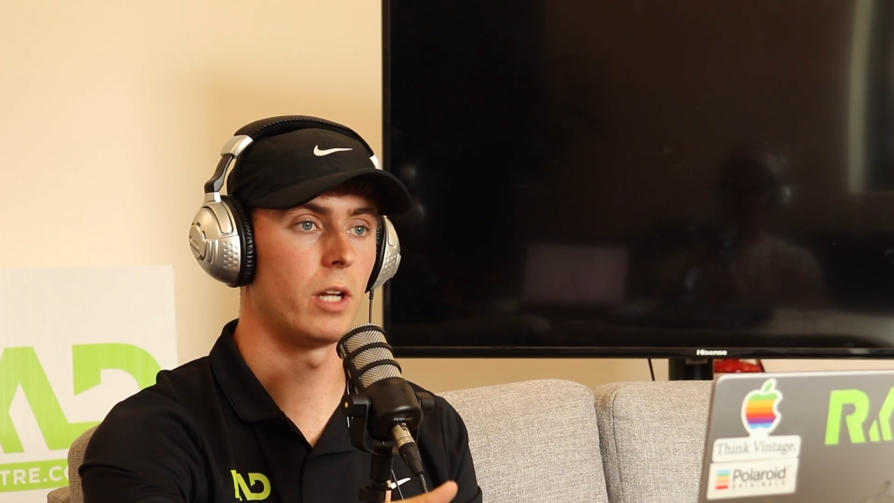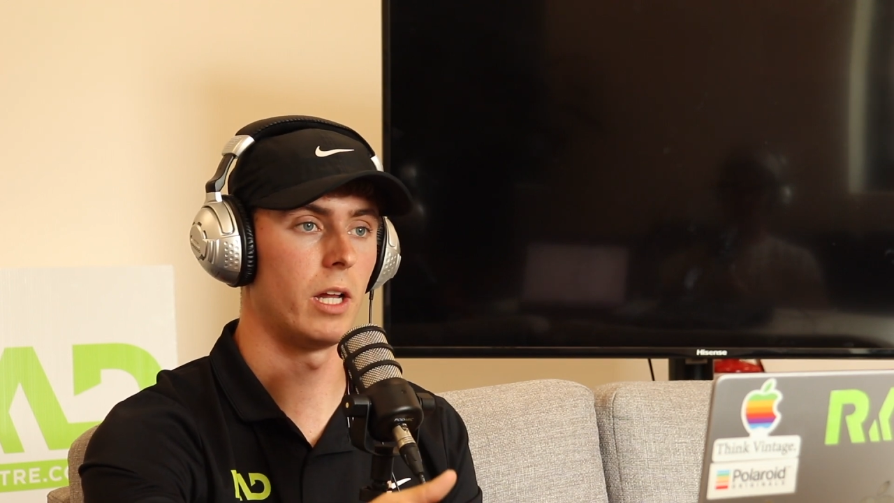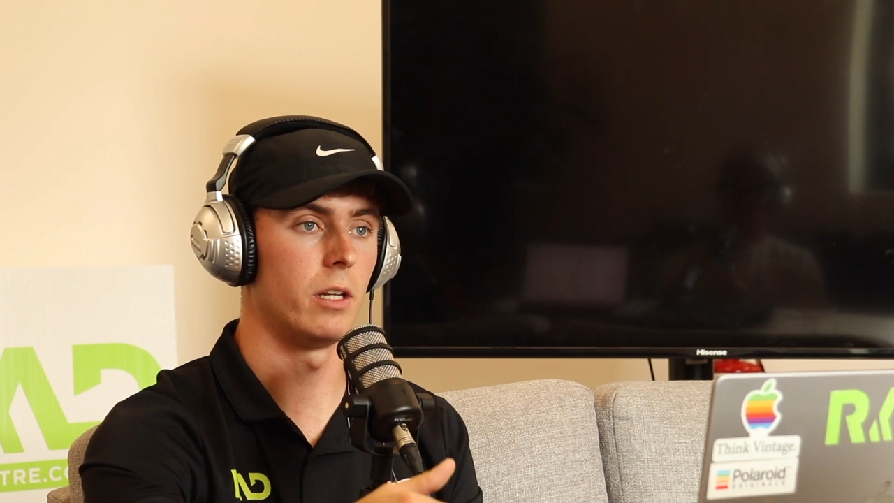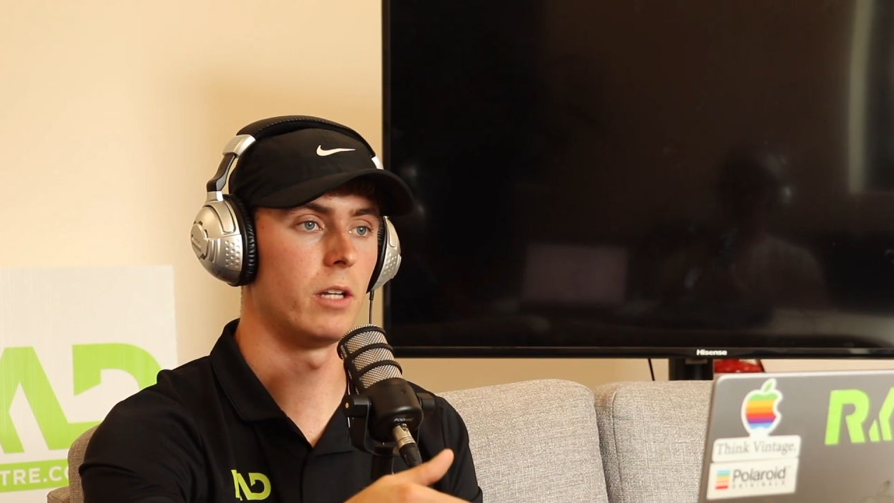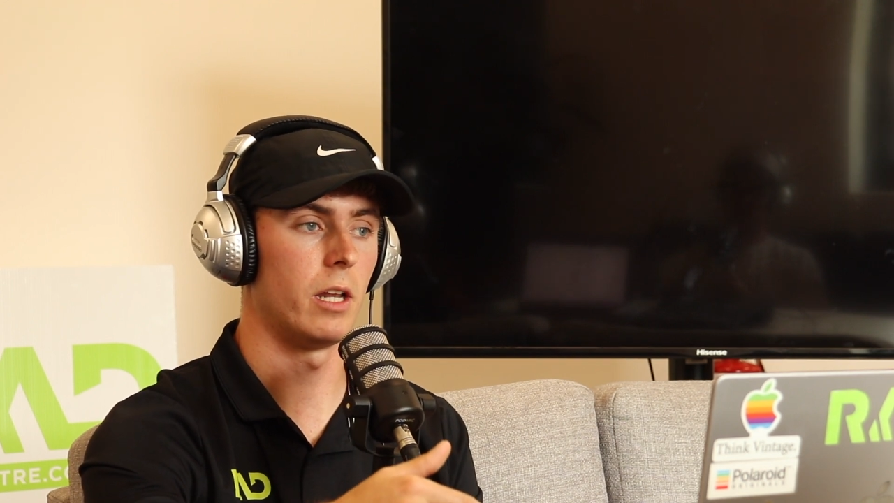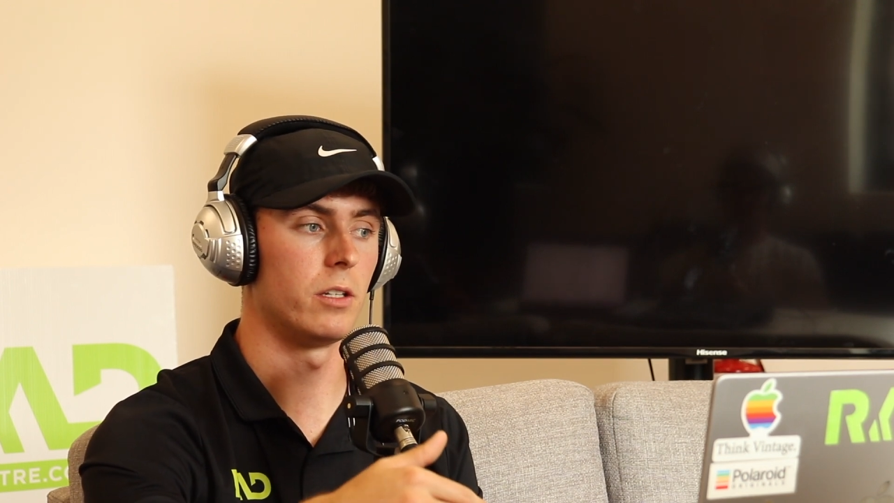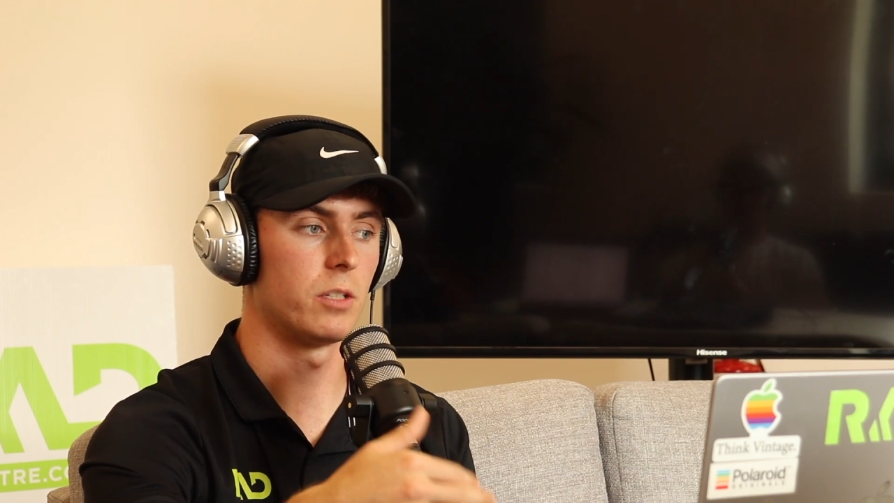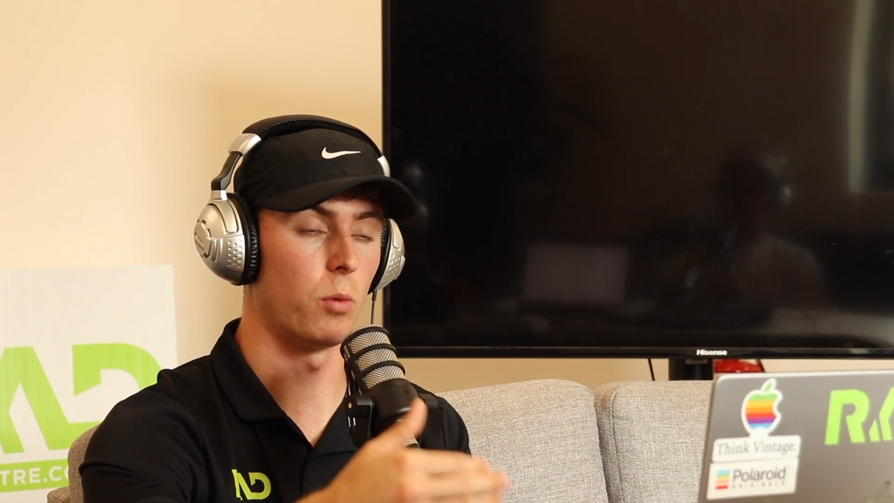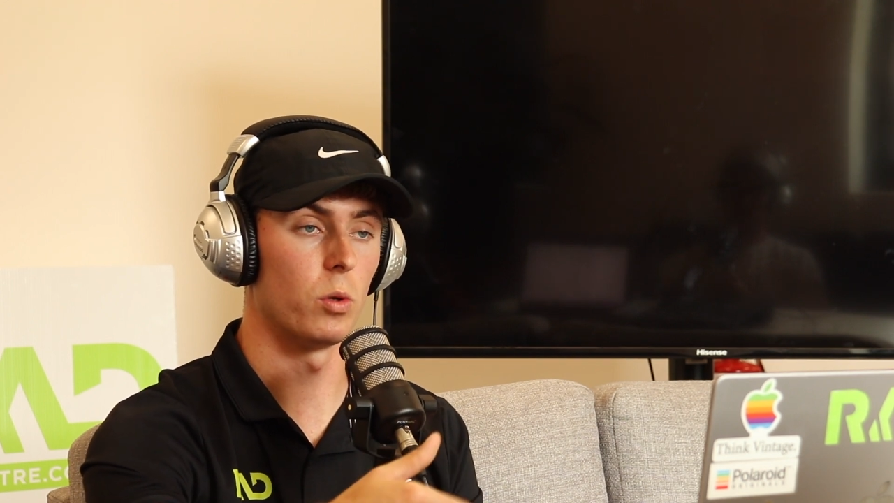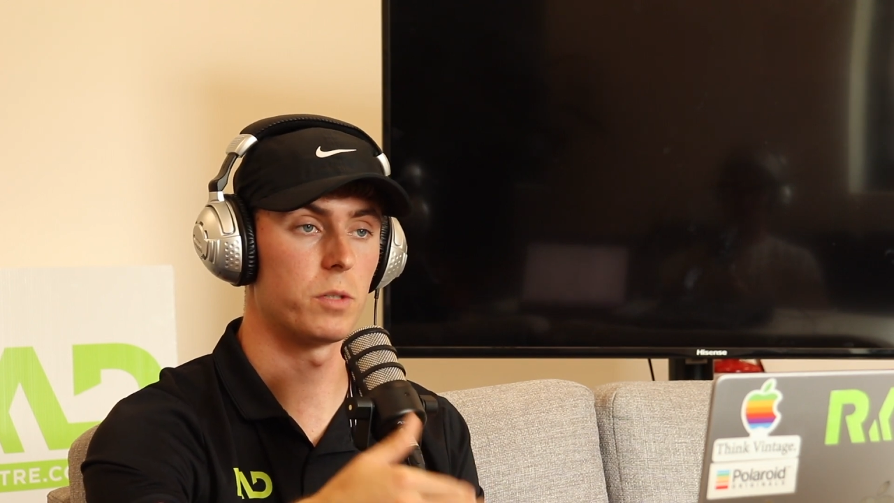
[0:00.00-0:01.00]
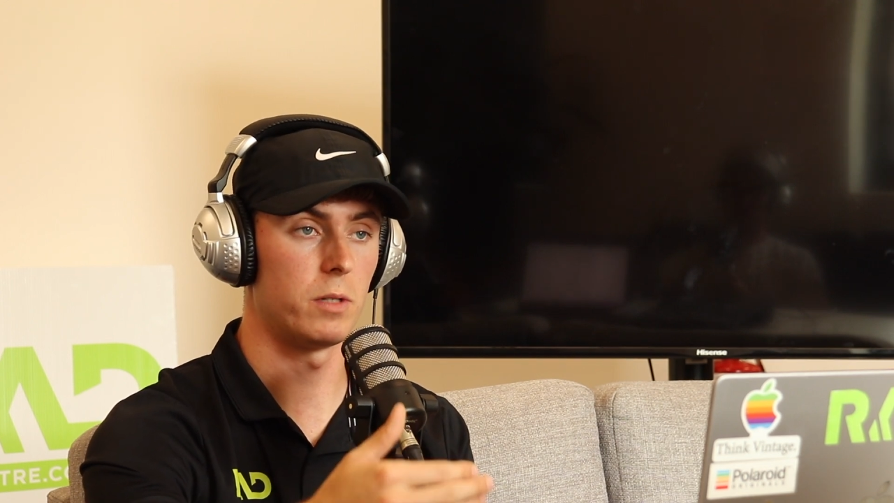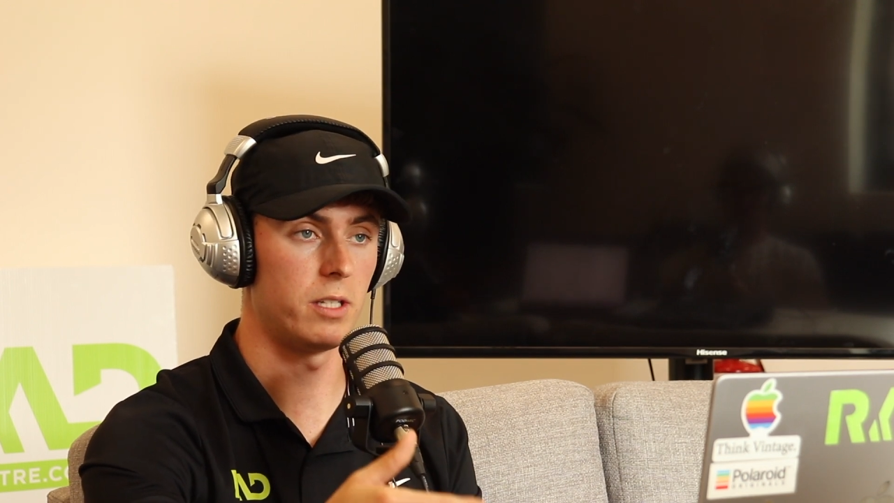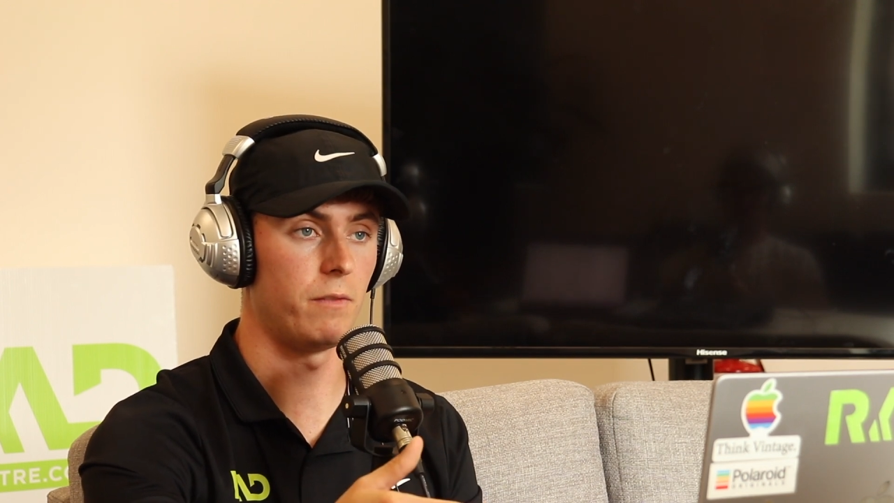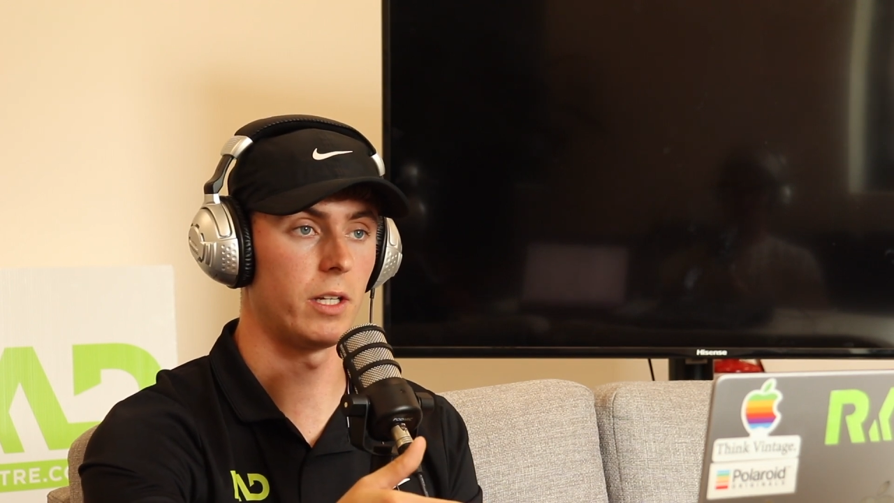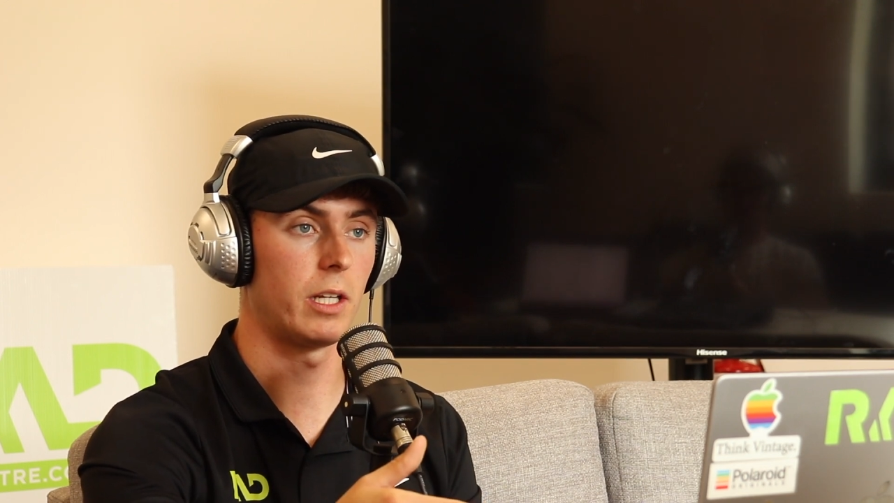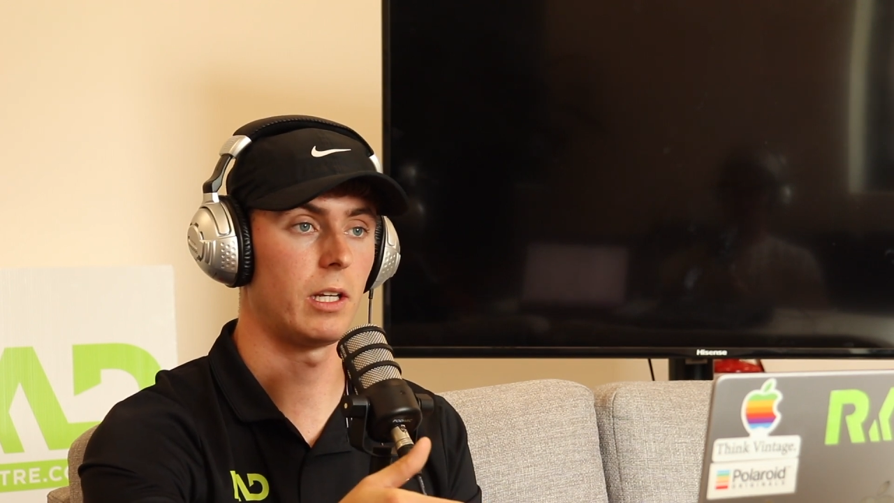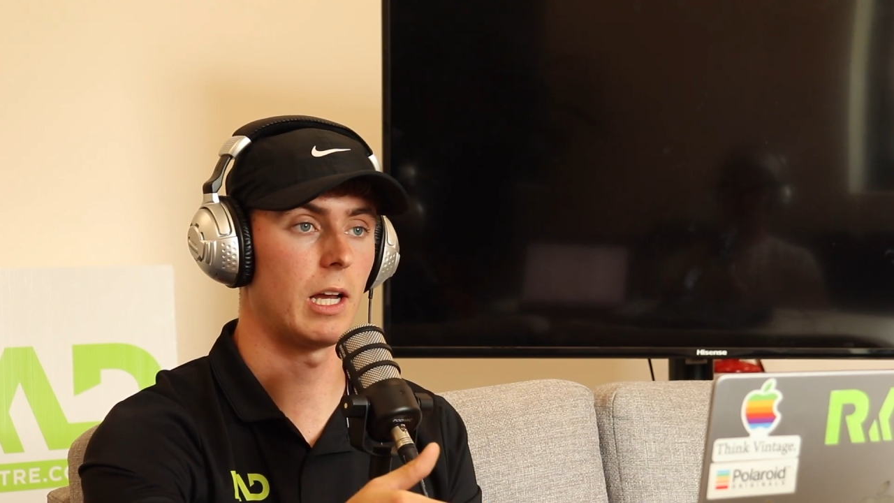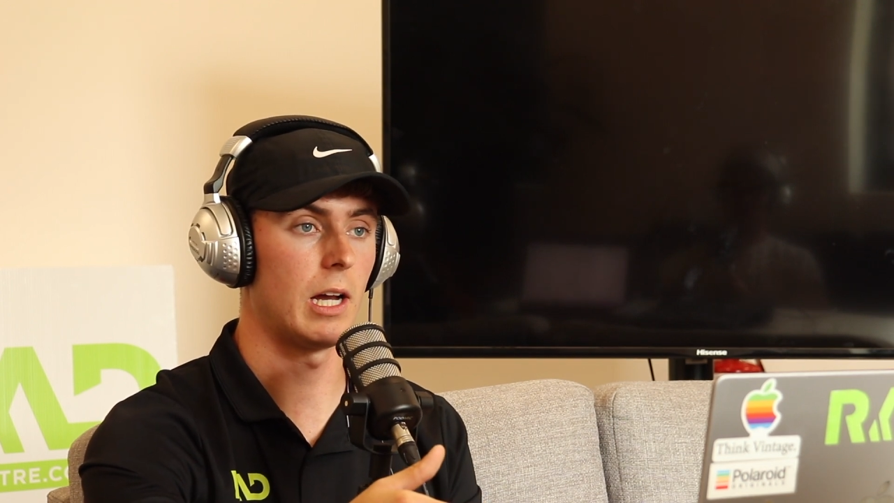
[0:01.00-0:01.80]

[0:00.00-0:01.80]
and sport specific